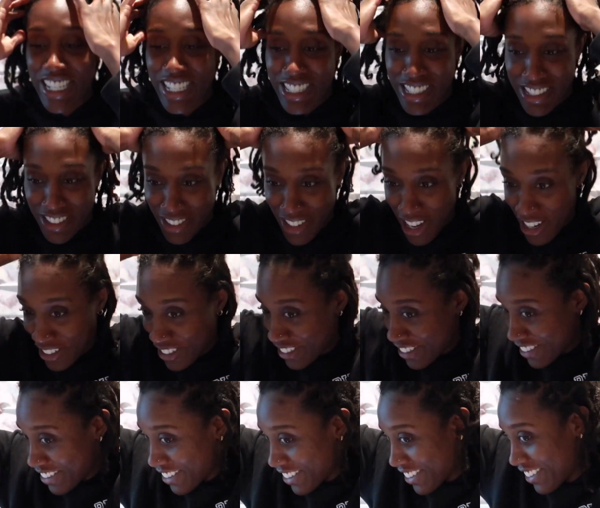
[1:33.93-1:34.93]
it's
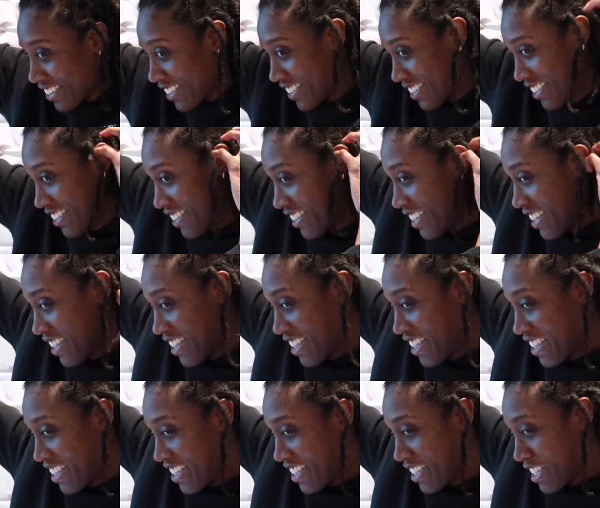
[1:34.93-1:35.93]
locking,
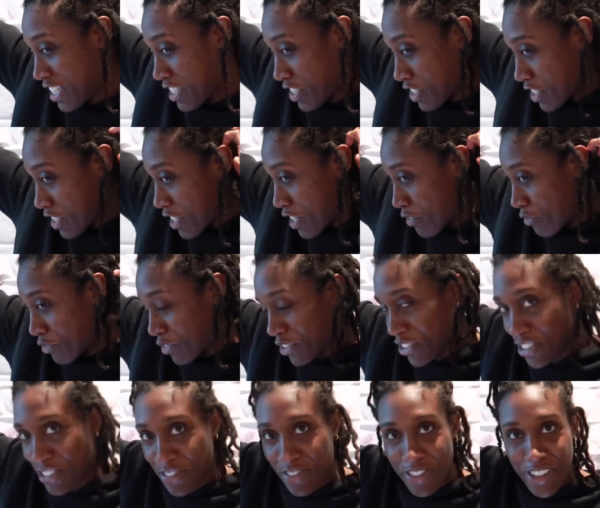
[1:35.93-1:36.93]
it's looking
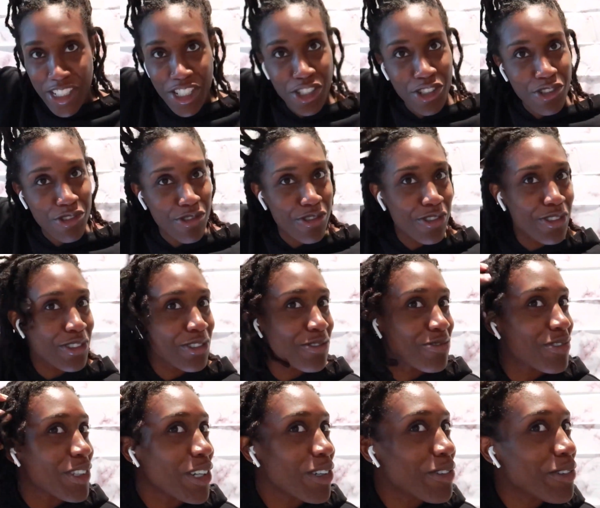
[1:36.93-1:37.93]
real official, you
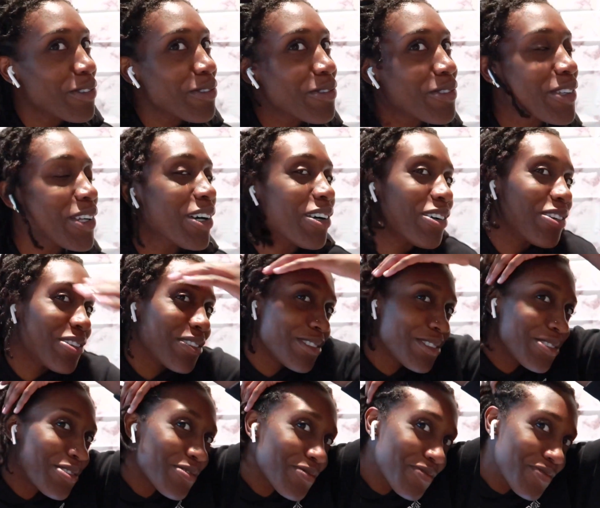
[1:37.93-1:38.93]
know, you
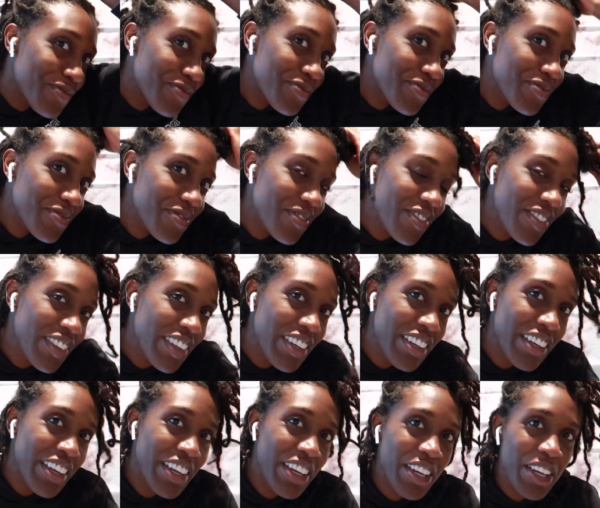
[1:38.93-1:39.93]
know.
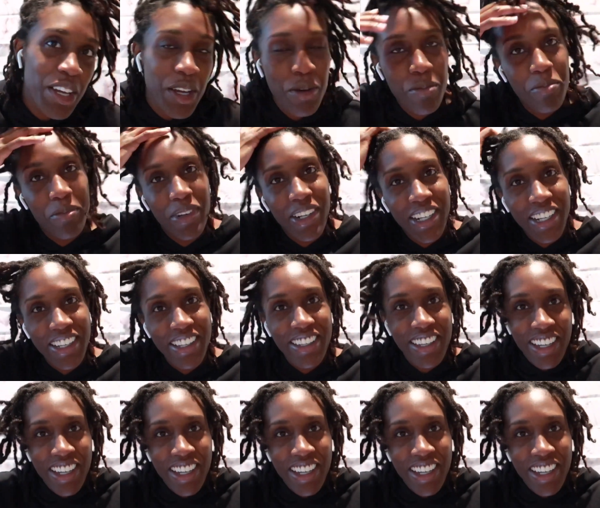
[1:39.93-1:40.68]
But